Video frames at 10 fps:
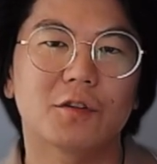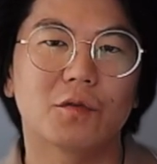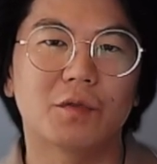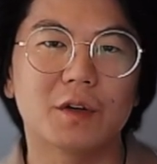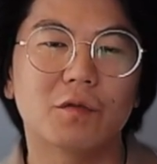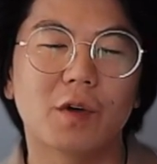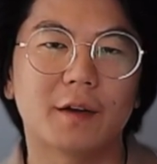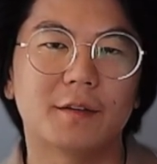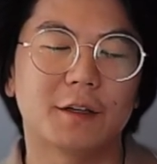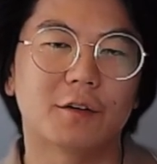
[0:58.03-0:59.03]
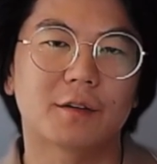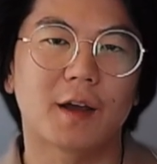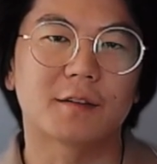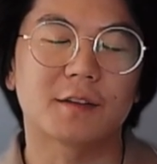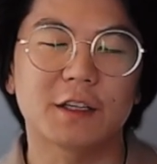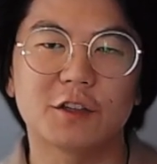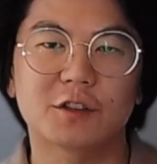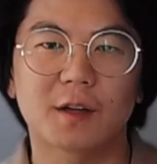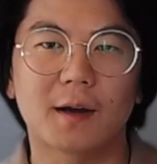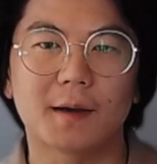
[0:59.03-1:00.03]
to rerun Deno test each
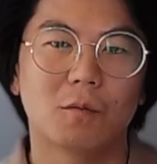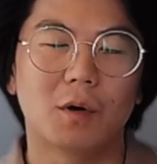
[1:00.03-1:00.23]
time?